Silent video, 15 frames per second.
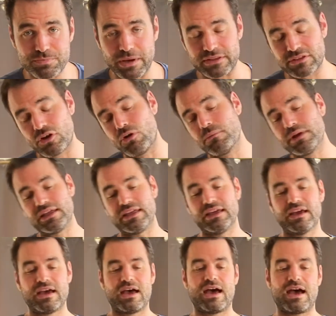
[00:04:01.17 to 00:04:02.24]
But normally
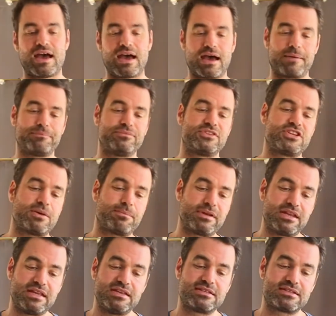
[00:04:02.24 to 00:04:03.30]

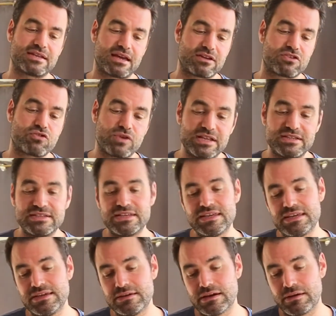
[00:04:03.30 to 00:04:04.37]
Japanese green
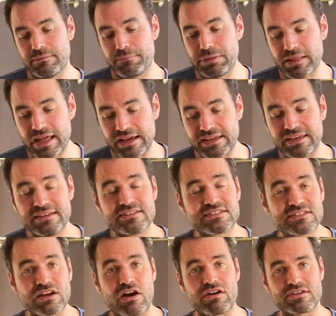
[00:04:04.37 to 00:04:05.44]
tea plucking
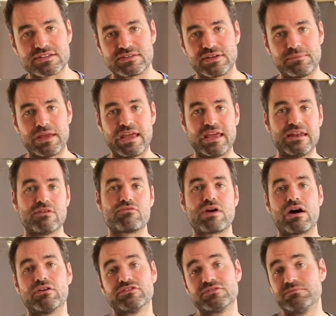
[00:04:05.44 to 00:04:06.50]
starts in
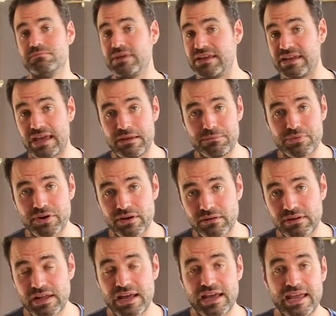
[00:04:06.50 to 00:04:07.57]
around
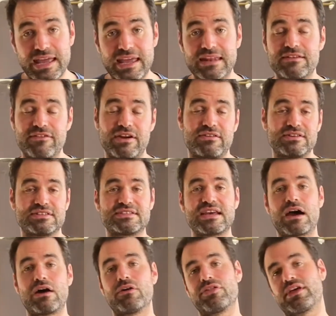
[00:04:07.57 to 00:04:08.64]
mid-April in the very
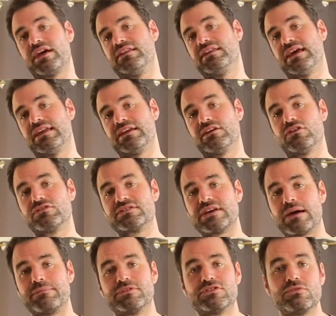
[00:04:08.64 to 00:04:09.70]
south, and then it goes
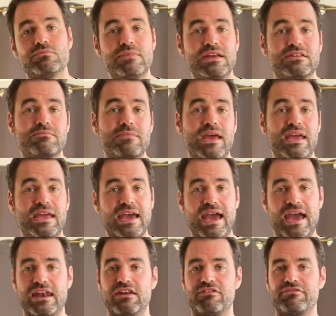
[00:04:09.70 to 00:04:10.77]
up to mid-May,
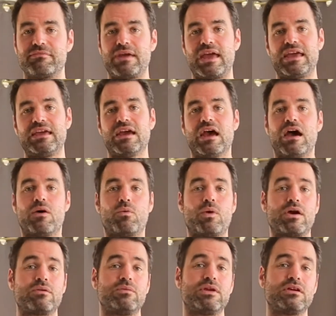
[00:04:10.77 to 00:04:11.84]
end of May,
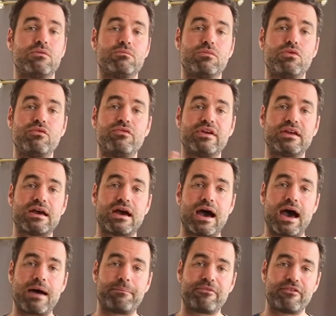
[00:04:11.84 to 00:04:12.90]
when we go moving
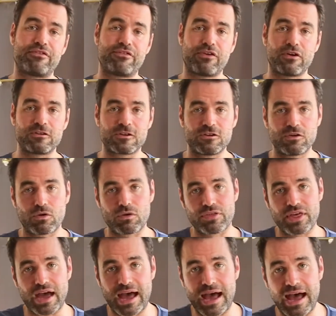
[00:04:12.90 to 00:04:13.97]
up further north
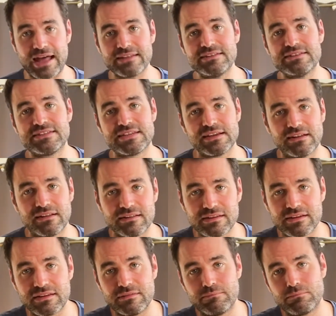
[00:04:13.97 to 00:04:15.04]
until
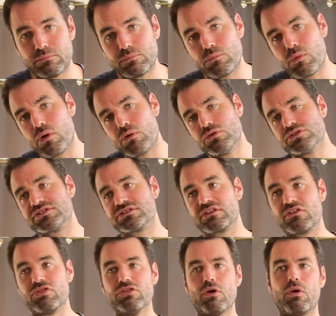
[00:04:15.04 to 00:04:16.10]
the most
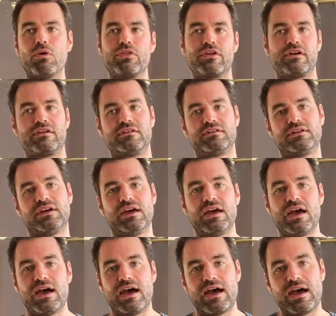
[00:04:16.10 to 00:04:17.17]
northern
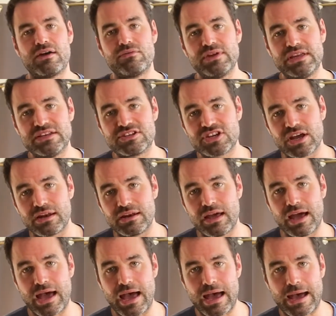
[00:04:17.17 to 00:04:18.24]
region,
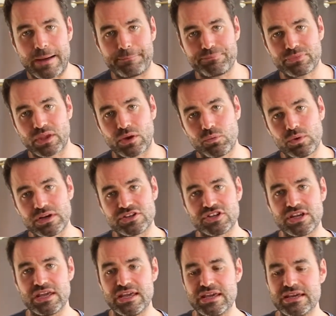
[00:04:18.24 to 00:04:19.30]

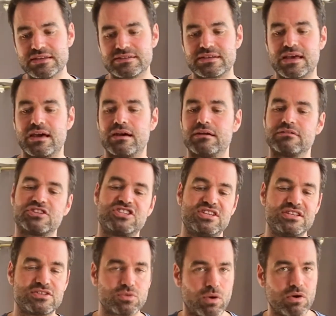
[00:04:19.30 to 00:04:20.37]
which is
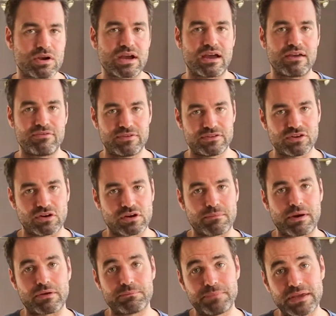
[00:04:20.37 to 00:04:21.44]
Shizuoka, if we talk
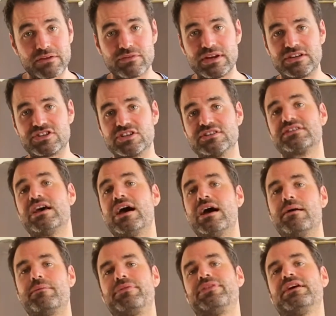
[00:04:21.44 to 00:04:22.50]
about big regions,
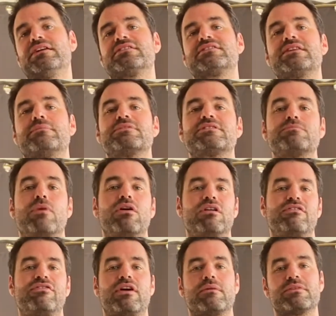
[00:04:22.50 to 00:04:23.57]
but there are some smaller
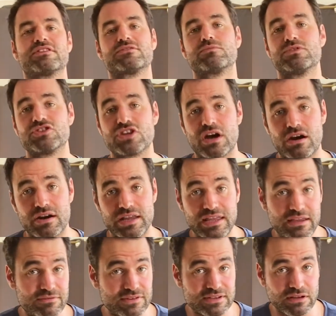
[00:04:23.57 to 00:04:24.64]
farmers which are
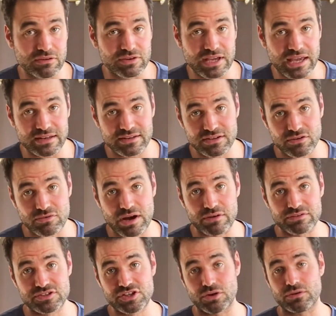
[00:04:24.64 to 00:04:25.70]
even located
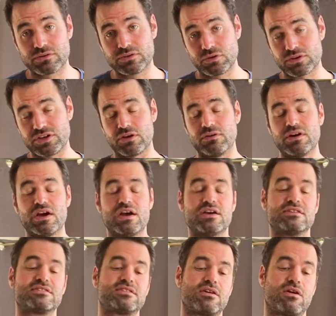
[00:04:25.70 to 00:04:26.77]
around Tokyo.
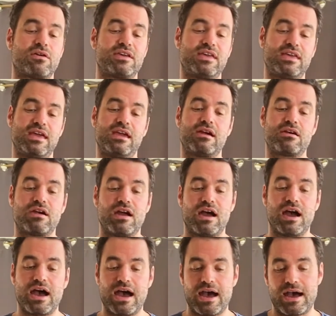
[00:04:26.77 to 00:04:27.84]
So here
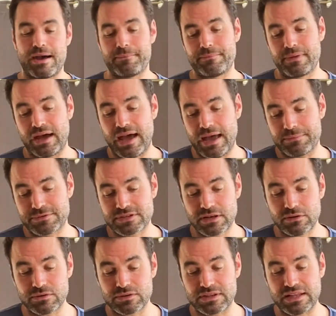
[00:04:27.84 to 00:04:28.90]

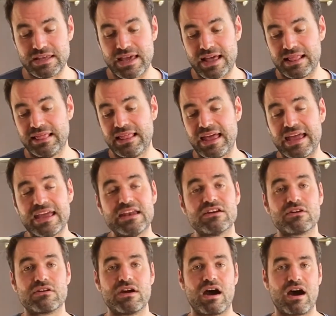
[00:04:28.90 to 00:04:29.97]
absolutely a
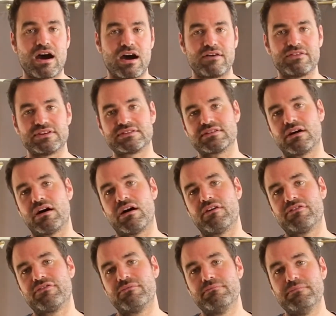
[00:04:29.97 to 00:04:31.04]
later harvest
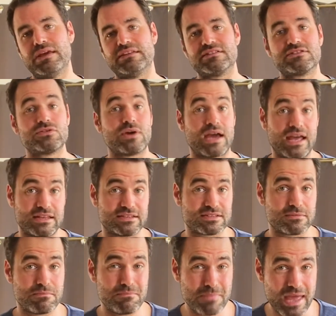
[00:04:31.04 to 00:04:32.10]
of mid to end
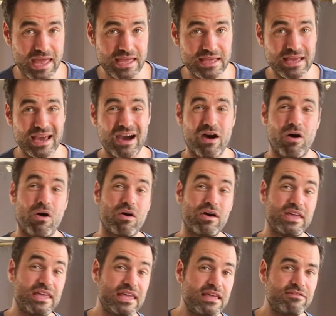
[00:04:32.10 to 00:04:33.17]
May, or
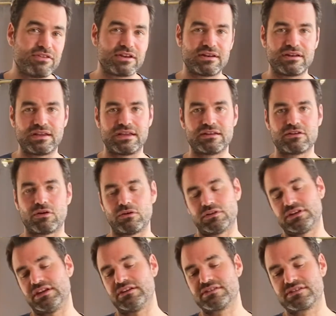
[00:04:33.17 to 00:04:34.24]
even in colder
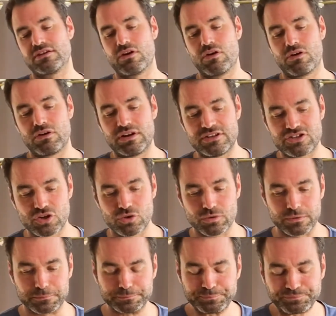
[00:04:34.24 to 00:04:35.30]
years, early June.